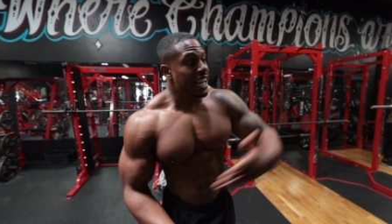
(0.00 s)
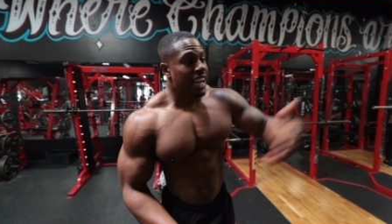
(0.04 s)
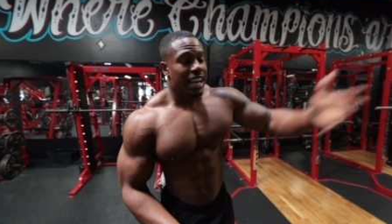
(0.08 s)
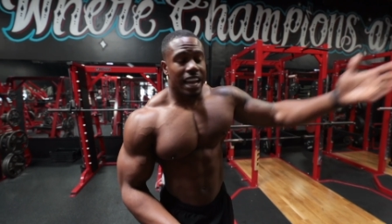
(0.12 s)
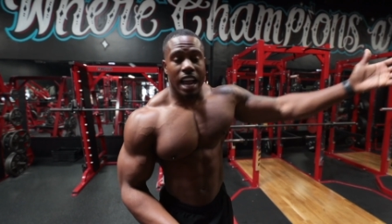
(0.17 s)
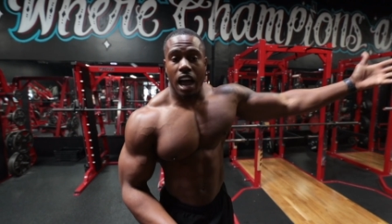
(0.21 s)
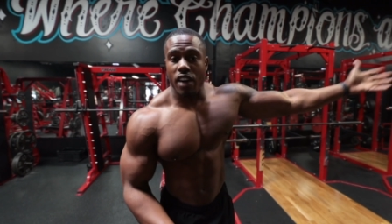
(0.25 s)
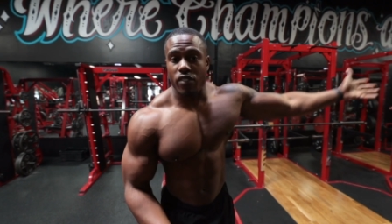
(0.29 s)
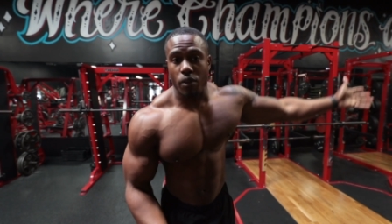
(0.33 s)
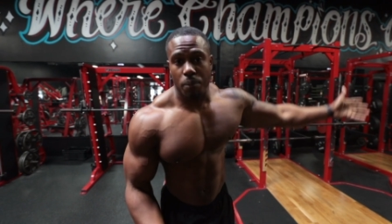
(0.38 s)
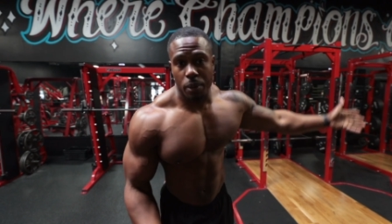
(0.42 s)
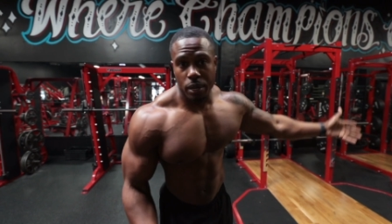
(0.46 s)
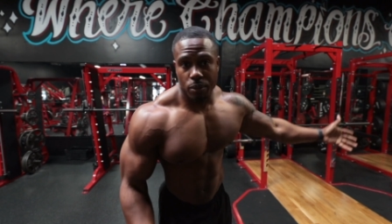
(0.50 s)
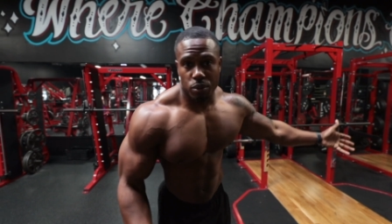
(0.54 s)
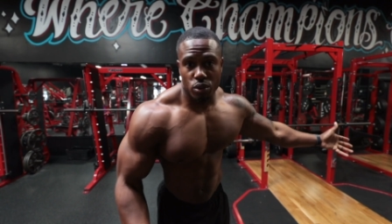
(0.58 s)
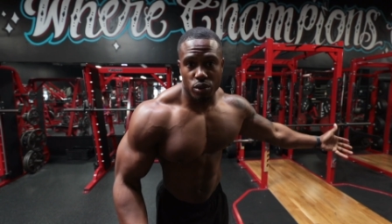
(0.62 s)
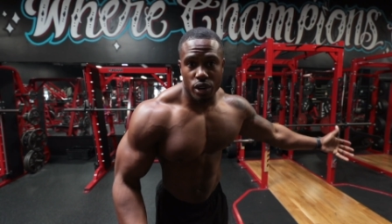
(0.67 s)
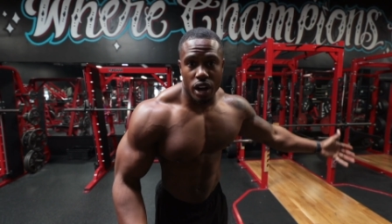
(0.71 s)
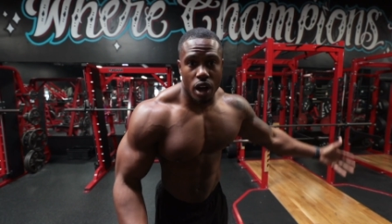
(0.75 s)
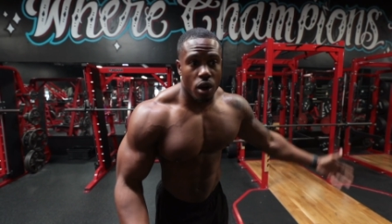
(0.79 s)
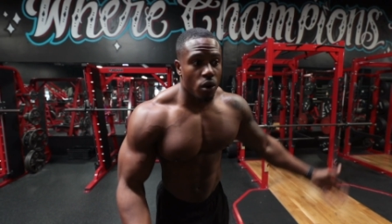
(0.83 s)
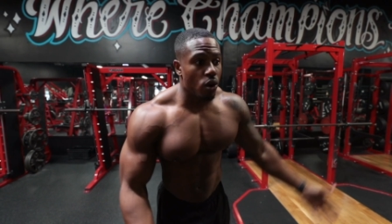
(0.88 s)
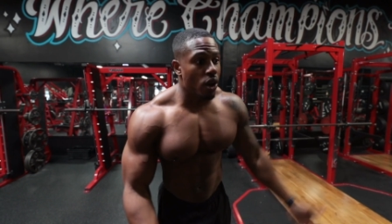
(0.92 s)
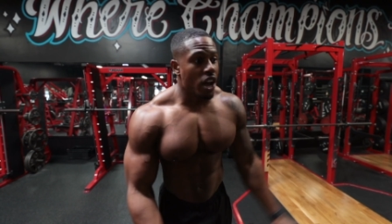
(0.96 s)
Let other people
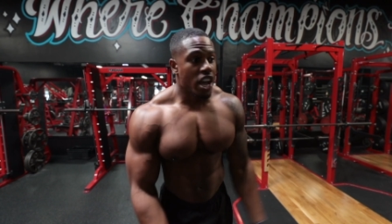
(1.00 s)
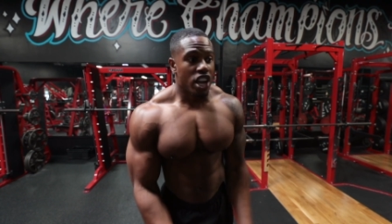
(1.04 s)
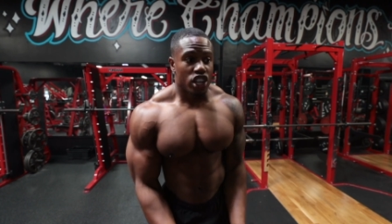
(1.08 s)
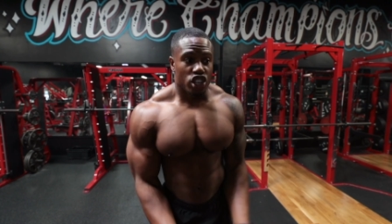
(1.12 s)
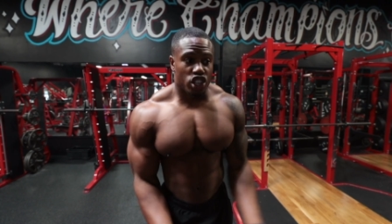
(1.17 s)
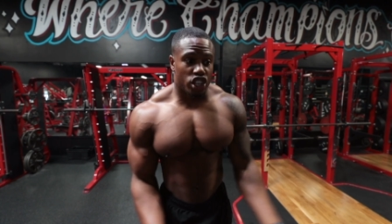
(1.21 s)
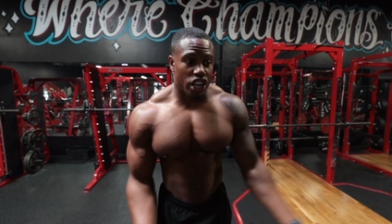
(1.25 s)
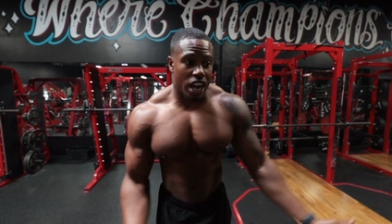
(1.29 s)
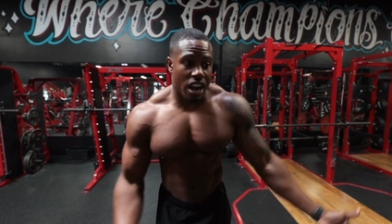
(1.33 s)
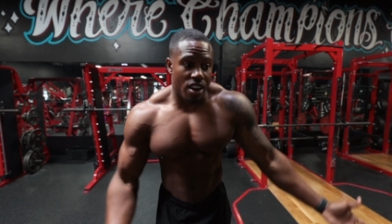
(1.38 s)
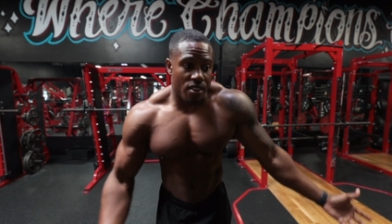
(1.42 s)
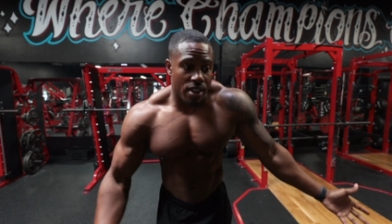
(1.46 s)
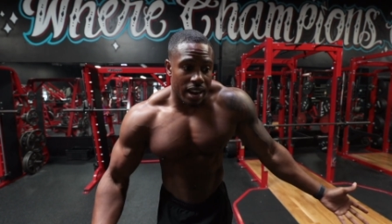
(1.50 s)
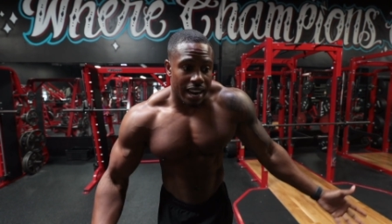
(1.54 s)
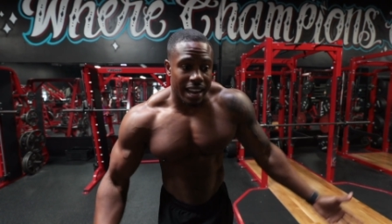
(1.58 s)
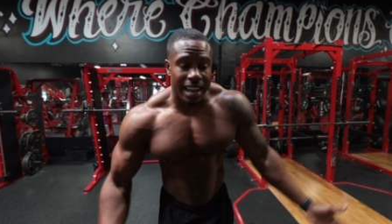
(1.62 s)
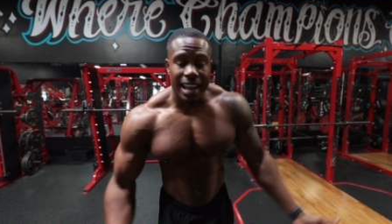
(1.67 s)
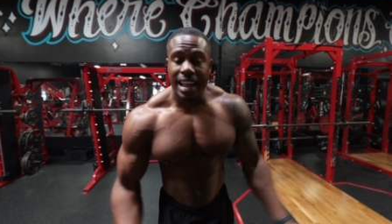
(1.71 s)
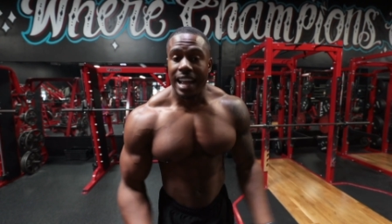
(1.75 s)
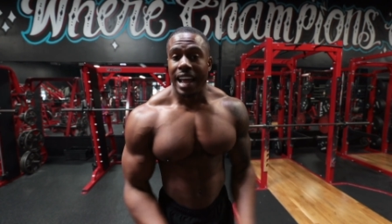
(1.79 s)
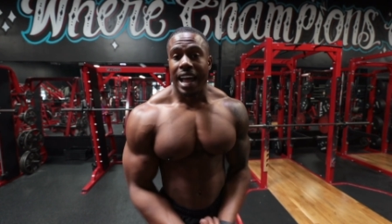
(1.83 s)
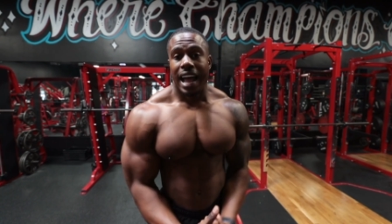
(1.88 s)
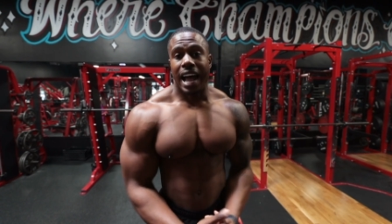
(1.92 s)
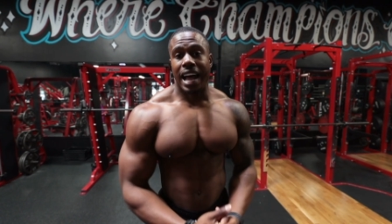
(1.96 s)
know, share it,
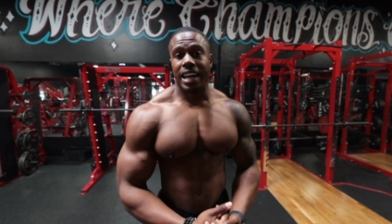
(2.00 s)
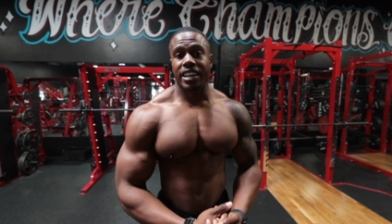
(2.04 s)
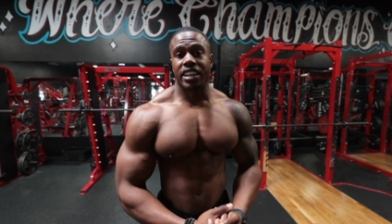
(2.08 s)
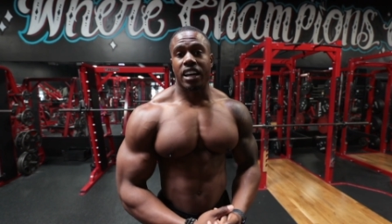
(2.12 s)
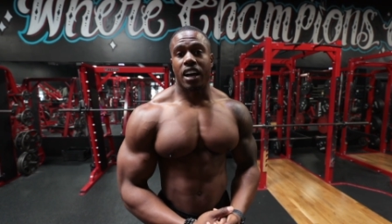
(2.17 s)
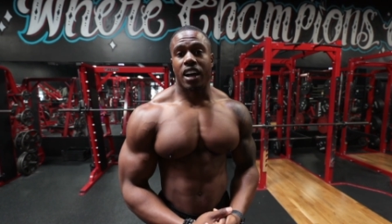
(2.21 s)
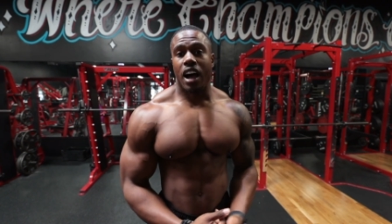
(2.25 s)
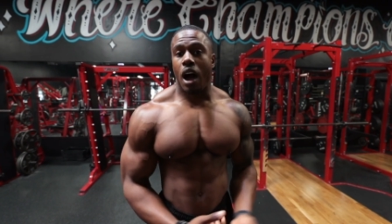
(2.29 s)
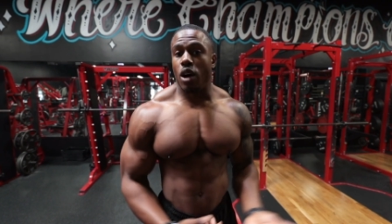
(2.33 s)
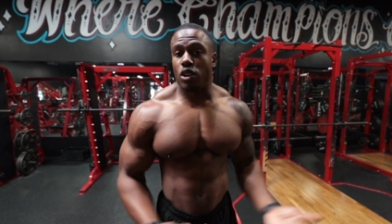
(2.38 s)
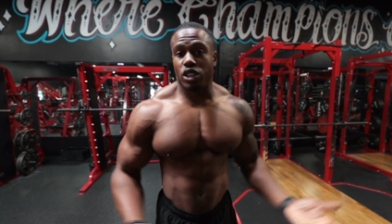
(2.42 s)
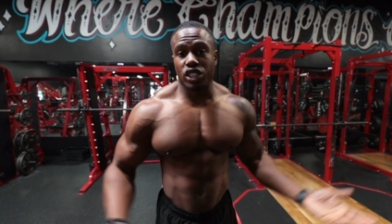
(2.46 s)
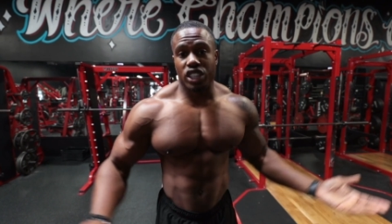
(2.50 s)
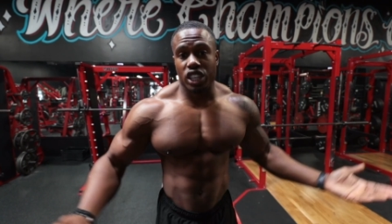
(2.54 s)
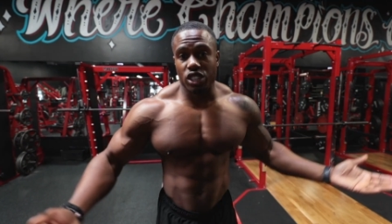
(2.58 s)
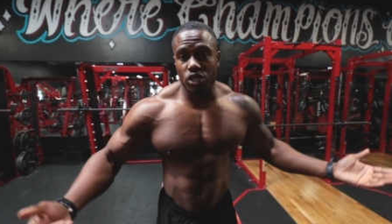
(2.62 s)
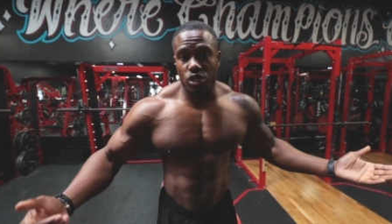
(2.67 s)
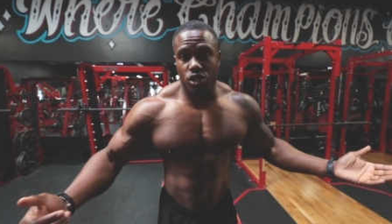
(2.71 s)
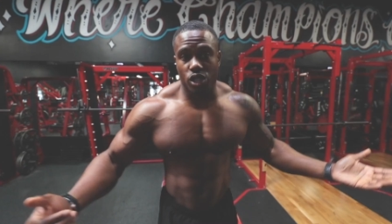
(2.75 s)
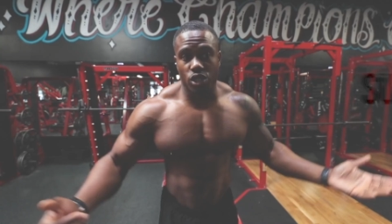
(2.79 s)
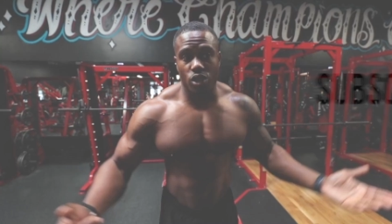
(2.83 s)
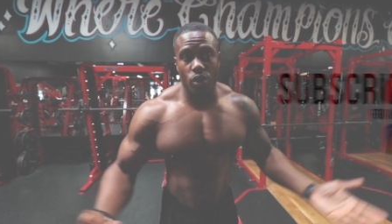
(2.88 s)
and I'll continue to